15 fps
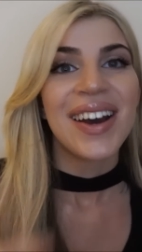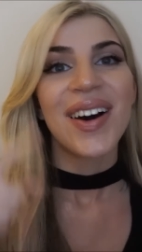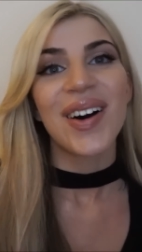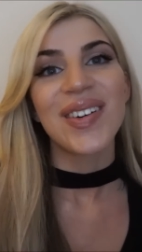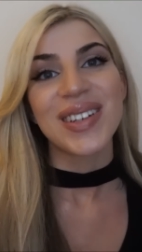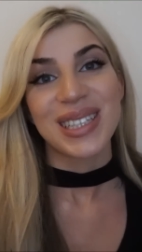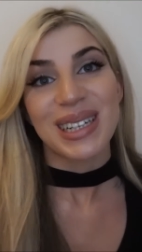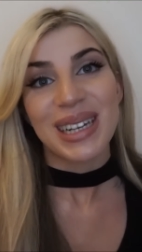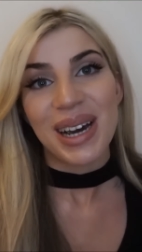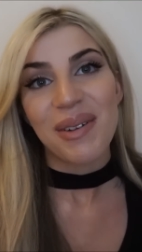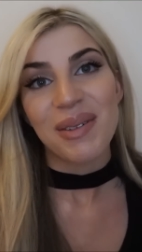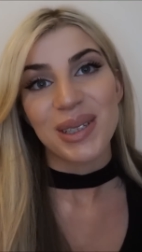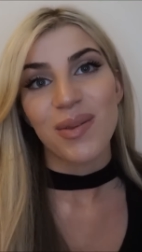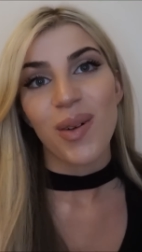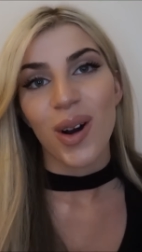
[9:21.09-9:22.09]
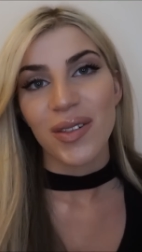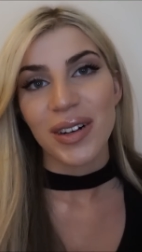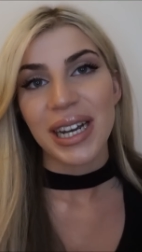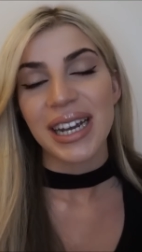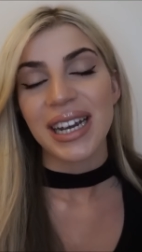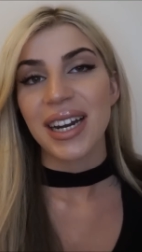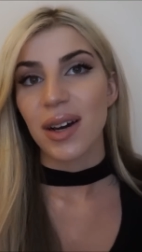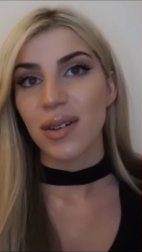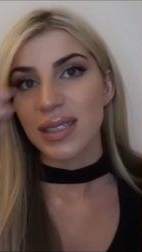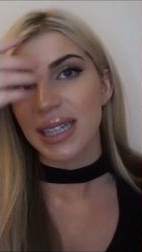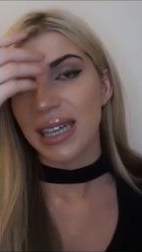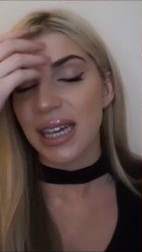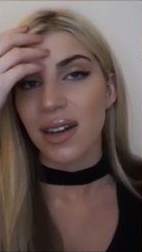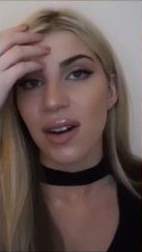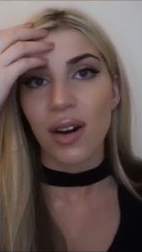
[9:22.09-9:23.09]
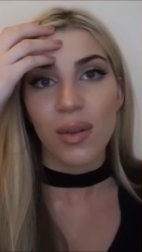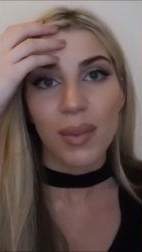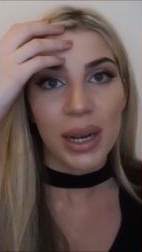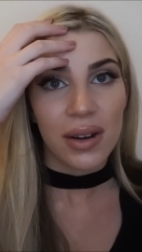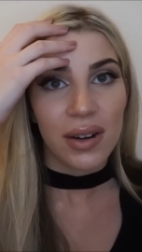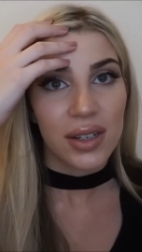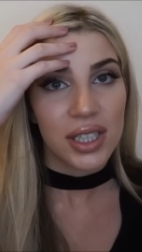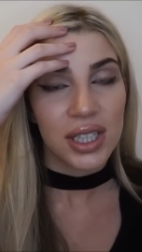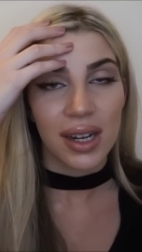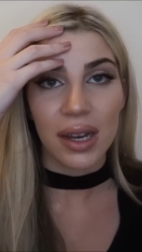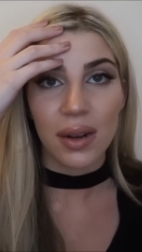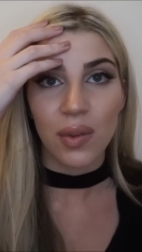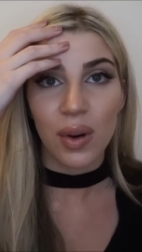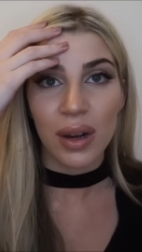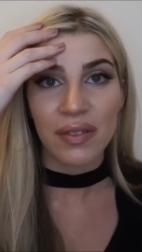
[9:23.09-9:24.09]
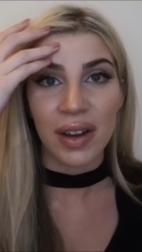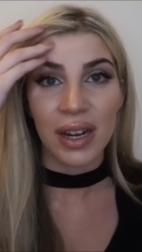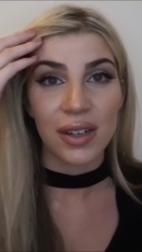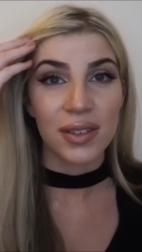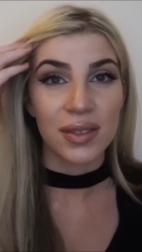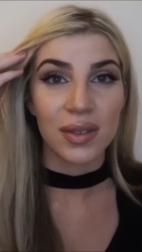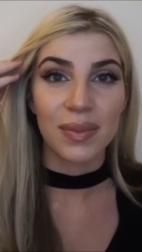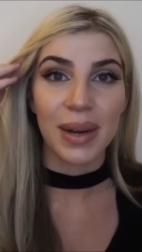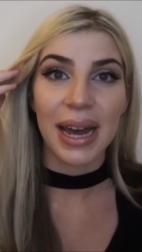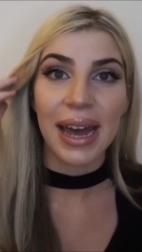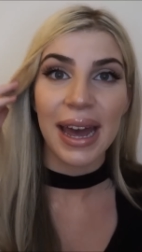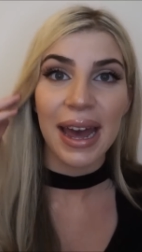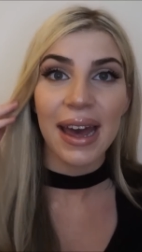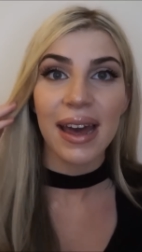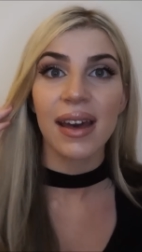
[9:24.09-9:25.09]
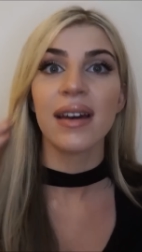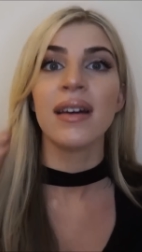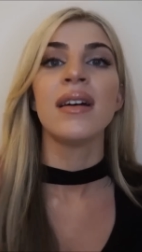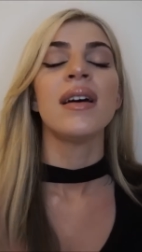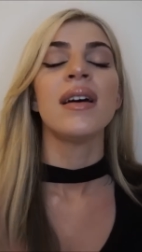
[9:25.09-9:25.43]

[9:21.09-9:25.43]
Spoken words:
Obviously I was worrying, and I was thinking, oh my gosh, like what if I lose all my hair?